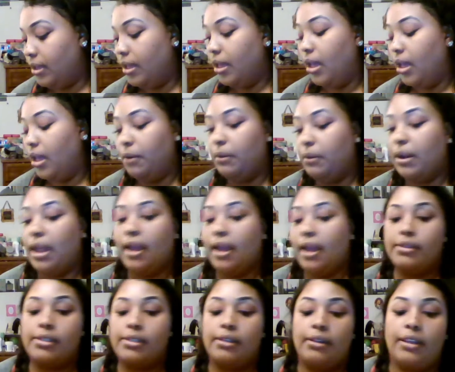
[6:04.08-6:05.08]
And what I
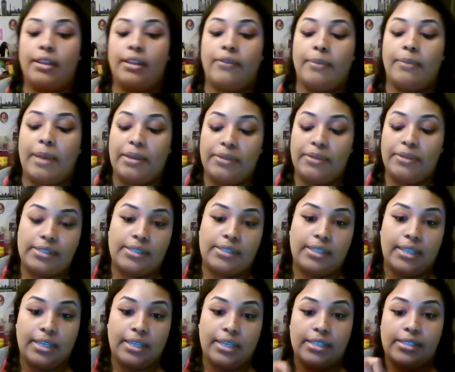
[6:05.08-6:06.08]
also love about this
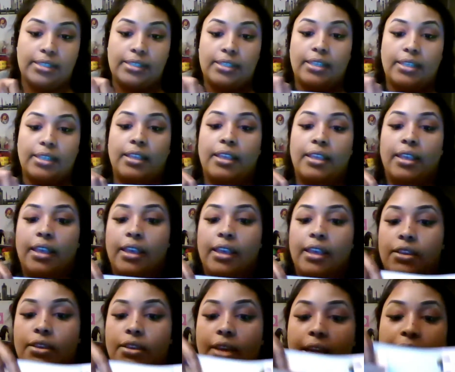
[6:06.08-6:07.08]
is
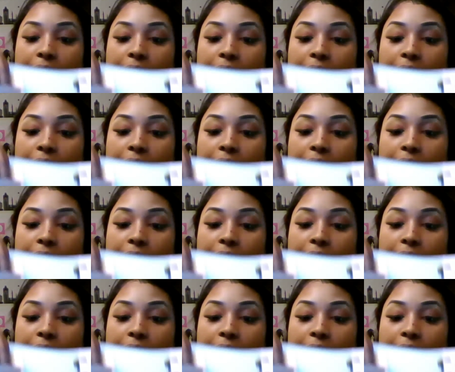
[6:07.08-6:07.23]
you have a